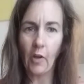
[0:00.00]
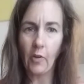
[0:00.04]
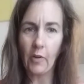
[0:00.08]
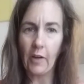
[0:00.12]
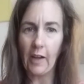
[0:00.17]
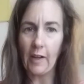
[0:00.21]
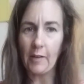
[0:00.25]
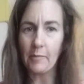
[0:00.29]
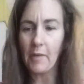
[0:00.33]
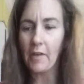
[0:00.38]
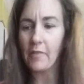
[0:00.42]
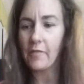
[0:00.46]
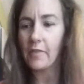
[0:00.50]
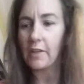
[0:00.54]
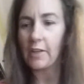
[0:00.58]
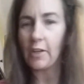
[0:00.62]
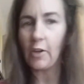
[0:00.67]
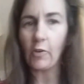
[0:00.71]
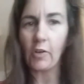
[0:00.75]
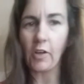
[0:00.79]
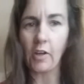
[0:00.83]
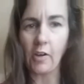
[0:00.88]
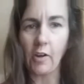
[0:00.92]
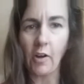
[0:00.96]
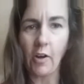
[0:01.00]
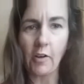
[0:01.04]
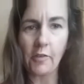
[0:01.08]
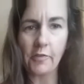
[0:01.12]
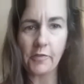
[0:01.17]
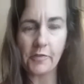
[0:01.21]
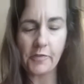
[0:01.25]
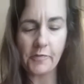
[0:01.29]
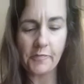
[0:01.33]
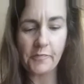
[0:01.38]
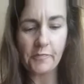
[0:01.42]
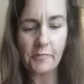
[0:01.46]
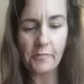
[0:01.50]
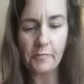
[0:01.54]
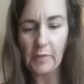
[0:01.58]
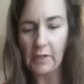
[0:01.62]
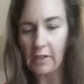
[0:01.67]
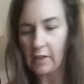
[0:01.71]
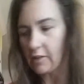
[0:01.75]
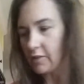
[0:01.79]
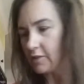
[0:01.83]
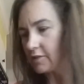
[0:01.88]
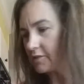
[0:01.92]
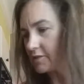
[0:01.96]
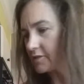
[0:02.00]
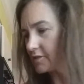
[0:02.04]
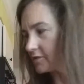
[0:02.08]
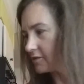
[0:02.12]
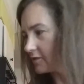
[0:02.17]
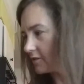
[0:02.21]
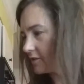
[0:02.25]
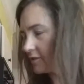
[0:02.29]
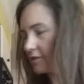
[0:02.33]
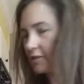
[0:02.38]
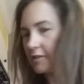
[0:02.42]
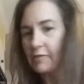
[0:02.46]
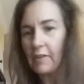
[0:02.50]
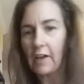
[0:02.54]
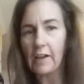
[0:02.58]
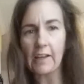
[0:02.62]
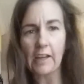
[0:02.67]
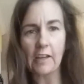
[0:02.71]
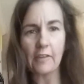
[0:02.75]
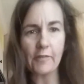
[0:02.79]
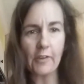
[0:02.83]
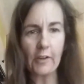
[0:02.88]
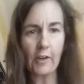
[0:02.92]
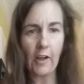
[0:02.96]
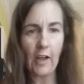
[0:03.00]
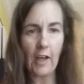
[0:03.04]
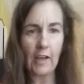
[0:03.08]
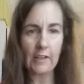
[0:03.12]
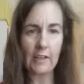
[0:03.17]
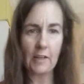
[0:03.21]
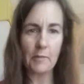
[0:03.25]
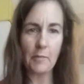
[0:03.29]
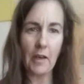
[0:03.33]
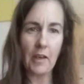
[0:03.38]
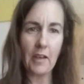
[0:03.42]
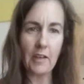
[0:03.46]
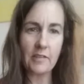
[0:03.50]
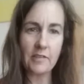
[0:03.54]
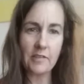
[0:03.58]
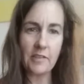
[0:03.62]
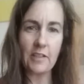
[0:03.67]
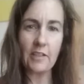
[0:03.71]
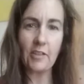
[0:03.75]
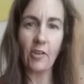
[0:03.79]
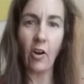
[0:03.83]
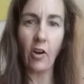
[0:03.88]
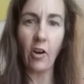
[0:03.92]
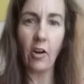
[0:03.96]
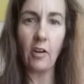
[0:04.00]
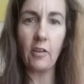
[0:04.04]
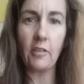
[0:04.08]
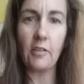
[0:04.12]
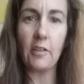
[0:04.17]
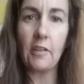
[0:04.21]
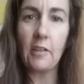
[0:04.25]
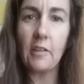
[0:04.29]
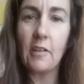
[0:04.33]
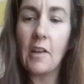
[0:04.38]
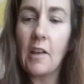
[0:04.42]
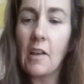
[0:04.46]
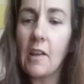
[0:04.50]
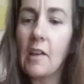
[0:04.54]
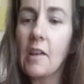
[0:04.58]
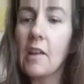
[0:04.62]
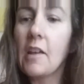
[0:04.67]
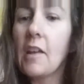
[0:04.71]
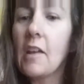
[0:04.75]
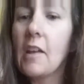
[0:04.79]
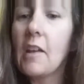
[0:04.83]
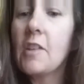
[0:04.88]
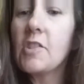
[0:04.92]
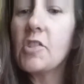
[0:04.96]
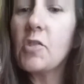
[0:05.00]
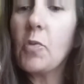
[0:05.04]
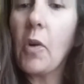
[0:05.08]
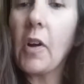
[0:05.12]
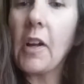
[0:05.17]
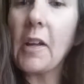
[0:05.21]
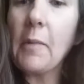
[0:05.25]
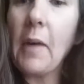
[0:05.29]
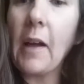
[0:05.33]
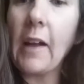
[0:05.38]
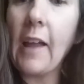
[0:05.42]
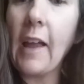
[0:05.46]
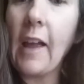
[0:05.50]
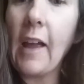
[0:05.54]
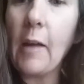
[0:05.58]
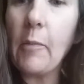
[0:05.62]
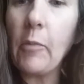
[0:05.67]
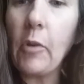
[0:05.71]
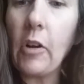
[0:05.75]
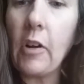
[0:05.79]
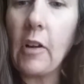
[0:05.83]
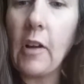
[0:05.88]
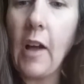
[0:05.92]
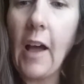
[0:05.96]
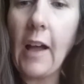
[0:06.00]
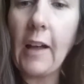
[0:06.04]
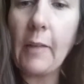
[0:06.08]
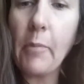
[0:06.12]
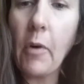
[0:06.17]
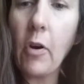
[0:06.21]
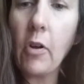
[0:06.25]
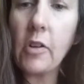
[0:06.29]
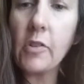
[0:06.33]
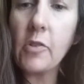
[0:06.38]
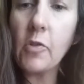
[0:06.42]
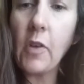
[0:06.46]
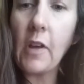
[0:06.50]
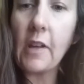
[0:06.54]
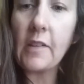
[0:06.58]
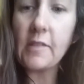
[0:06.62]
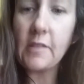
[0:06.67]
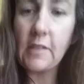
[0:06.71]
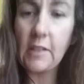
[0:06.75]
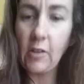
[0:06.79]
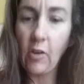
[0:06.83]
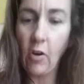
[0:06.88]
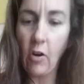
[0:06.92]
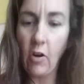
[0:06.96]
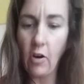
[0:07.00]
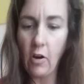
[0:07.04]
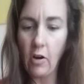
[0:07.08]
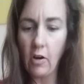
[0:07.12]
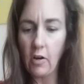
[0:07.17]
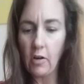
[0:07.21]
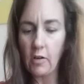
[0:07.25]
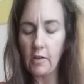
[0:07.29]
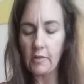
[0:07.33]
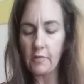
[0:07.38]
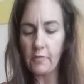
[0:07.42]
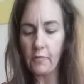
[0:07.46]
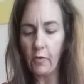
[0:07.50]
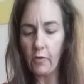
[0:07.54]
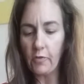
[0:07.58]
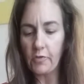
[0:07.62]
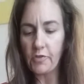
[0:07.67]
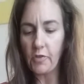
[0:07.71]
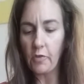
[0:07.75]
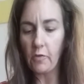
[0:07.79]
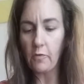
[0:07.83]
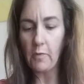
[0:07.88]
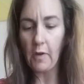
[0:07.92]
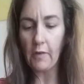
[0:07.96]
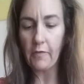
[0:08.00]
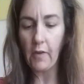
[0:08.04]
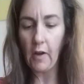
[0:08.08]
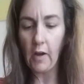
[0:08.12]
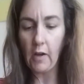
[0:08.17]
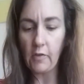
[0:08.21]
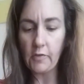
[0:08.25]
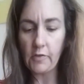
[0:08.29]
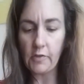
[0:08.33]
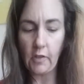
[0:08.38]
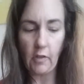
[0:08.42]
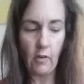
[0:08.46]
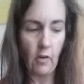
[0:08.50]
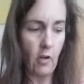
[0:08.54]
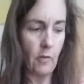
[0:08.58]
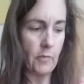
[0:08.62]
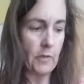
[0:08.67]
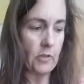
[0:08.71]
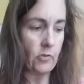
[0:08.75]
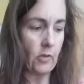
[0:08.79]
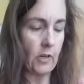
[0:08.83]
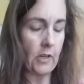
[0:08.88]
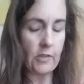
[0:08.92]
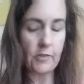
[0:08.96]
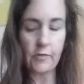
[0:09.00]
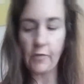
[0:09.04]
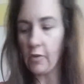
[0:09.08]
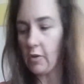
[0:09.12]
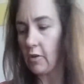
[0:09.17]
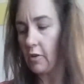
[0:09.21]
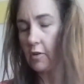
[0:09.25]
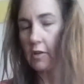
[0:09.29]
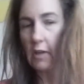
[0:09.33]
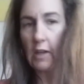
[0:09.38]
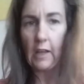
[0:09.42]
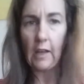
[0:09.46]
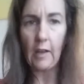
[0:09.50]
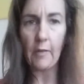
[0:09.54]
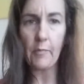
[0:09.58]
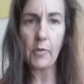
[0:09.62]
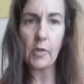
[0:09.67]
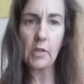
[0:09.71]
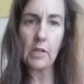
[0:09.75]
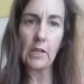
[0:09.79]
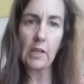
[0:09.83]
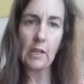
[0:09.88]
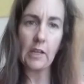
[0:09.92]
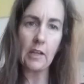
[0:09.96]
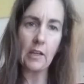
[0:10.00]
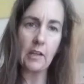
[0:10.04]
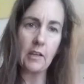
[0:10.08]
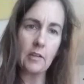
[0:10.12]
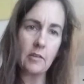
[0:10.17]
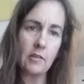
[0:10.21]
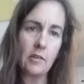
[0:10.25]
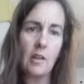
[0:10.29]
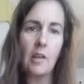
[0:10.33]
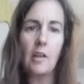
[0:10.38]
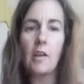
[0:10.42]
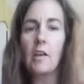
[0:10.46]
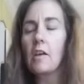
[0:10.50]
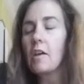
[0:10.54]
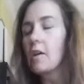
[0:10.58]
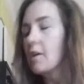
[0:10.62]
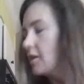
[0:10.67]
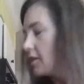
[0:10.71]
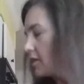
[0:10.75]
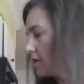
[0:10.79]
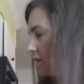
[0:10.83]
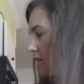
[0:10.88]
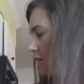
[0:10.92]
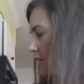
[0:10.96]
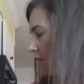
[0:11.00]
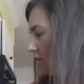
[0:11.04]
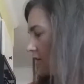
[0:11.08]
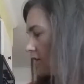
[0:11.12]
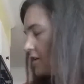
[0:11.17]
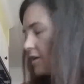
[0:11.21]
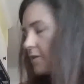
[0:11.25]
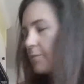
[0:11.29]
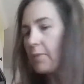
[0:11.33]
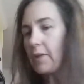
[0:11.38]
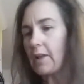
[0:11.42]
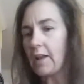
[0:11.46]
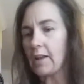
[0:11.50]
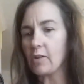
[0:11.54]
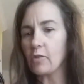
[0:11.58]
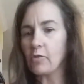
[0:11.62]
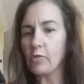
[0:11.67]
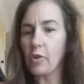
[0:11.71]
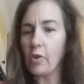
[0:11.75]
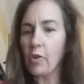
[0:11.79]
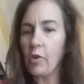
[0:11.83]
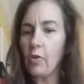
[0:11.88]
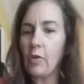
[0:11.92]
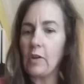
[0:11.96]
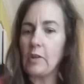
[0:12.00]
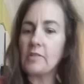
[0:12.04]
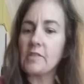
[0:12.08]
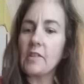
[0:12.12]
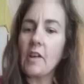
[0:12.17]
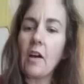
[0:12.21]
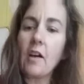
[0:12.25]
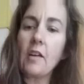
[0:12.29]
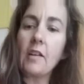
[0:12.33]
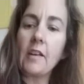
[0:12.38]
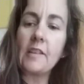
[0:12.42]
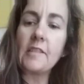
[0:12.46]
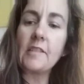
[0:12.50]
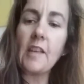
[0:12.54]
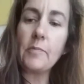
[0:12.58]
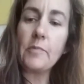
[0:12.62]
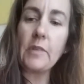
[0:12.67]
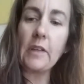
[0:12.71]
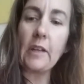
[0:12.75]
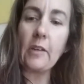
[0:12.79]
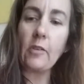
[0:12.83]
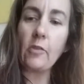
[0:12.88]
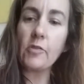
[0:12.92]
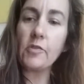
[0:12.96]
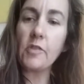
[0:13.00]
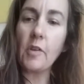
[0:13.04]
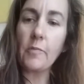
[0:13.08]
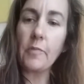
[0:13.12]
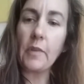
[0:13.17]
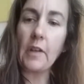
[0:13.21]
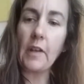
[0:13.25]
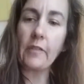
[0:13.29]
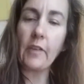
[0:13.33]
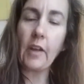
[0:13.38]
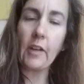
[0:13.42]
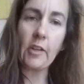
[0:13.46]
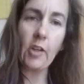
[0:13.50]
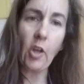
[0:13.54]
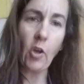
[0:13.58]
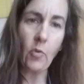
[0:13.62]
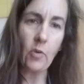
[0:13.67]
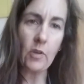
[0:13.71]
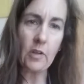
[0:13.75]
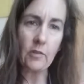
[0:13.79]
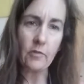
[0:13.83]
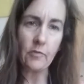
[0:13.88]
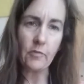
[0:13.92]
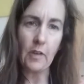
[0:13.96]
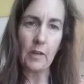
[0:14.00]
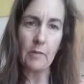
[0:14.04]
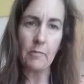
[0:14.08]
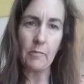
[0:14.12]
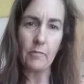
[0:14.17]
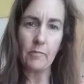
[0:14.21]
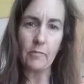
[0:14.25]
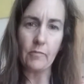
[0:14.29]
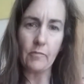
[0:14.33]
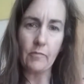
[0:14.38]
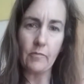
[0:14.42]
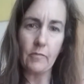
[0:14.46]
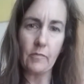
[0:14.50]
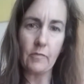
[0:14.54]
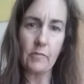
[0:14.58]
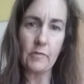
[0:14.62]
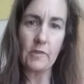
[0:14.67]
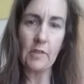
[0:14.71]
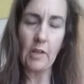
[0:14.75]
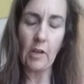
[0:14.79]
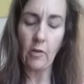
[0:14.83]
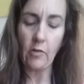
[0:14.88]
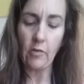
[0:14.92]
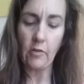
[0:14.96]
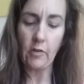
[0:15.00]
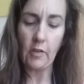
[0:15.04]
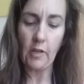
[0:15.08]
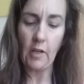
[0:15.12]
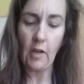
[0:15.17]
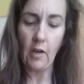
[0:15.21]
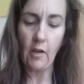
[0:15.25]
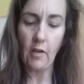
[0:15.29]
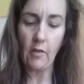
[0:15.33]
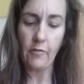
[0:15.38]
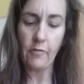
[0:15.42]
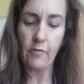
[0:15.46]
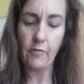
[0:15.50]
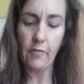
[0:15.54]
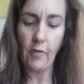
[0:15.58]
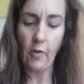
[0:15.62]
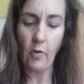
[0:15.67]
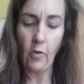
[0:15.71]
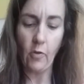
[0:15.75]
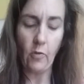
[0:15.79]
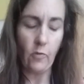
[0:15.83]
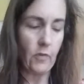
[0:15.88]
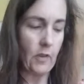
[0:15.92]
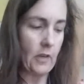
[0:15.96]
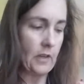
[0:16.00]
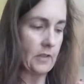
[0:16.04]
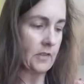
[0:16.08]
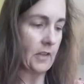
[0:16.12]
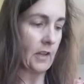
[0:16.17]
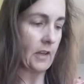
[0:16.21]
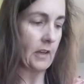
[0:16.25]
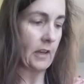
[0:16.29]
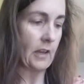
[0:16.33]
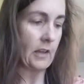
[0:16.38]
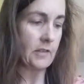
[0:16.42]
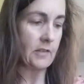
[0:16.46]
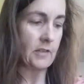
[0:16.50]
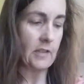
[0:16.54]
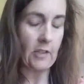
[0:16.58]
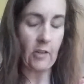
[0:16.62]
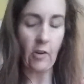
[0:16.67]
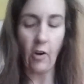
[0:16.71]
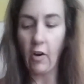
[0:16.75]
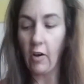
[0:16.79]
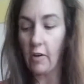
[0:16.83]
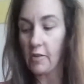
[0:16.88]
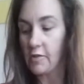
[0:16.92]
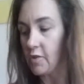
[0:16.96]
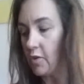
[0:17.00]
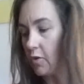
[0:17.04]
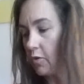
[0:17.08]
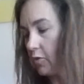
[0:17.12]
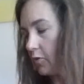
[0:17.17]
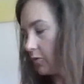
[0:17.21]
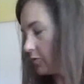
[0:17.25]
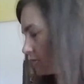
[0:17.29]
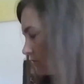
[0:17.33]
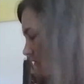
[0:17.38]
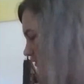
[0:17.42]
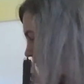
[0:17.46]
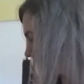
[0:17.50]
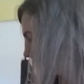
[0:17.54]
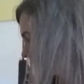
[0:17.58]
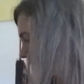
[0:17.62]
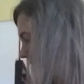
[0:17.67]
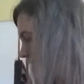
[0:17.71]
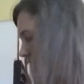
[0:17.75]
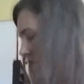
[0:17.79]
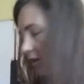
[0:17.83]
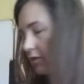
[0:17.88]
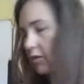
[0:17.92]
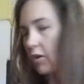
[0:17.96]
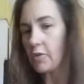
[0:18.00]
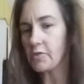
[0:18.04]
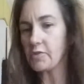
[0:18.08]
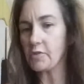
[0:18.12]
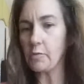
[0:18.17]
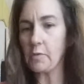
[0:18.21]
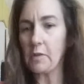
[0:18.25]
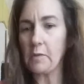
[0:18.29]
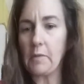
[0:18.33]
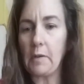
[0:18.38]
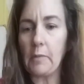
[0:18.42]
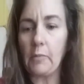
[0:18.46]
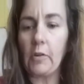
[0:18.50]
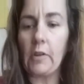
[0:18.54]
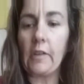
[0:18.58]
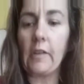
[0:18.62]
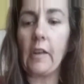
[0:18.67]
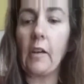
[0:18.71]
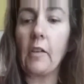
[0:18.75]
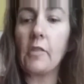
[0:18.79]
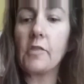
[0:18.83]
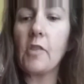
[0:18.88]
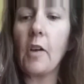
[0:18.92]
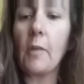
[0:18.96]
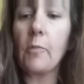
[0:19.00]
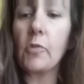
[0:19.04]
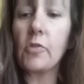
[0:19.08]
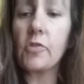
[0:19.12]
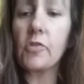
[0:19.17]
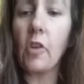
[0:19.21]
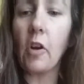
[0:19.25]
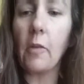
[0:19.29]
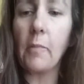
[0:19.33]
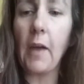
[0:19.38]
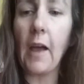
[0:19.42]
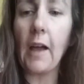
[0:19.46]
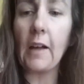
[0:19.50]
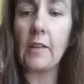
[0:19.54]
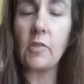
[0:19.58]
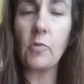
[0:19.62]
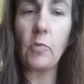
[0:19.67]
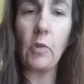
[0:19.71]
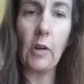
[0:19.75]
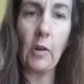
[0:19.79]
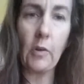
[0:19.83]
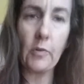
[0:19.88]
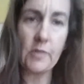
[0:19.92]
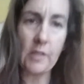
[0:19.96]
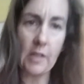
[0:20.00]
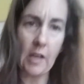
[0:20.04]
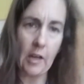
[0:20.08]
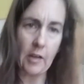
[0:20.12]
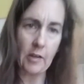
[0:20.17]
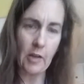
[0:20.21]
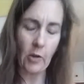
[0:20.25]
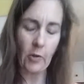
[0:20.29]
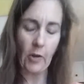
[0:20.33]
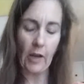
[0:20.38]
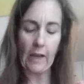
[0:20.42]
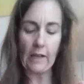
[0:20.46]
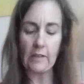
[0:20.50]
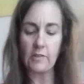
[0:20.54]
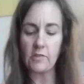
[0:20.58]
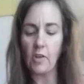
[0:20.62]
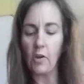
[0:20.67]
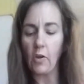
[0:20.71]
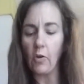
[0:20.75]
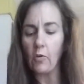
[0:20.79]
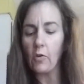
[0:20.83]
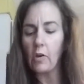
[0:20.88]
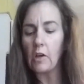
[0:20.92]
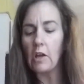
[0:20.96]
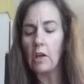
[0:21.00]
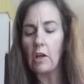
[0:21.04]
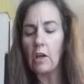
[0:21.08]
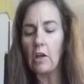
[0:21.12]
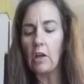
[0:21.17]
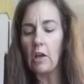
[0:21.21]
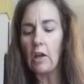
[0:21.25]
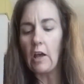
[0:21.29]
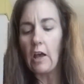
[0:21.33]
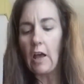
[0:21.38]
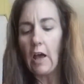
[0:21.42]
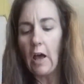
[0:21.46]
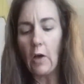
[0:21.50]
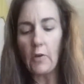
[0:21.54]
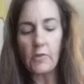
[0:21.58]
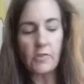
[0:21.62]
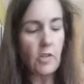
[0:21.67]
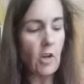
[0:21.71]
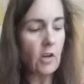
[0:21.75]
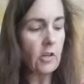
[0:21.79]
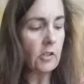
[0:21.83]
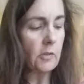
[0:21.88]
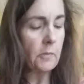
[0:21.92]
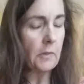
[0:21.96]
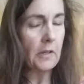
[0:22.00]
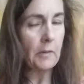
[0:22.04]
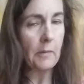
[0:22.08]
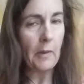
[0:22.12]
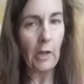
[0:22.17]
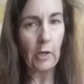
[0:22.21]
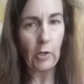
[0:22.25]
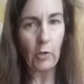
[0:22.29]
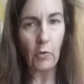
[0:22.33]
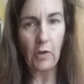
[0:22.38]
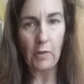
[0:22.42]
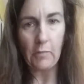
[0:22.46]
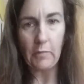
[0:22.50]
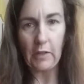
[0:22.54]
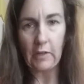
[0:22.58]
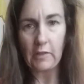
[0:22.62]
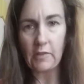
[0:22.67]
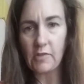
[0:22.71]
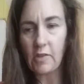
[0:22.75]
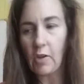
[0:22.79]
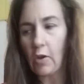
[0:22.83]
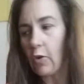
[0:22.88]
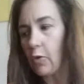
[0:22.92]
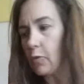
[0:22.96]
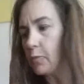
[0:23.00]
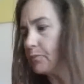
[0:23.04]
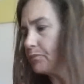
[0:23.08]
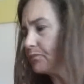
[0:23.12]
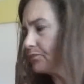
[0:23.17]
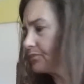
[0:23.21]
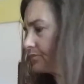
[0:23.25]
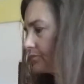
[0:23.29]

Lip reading: Okay, my video cut off because I can't figure out how to get my SD card to work in my camera. I bought a new SD card so my files could all be transferred, and I put it in, but I don't know, it's not accepting it or something. I've got to go in and tell the phone that it's got an SD card, so I lost a little bit of memory there. So I'm going to start back to where I was at. Okay, so I was talking a little bit about equipment. So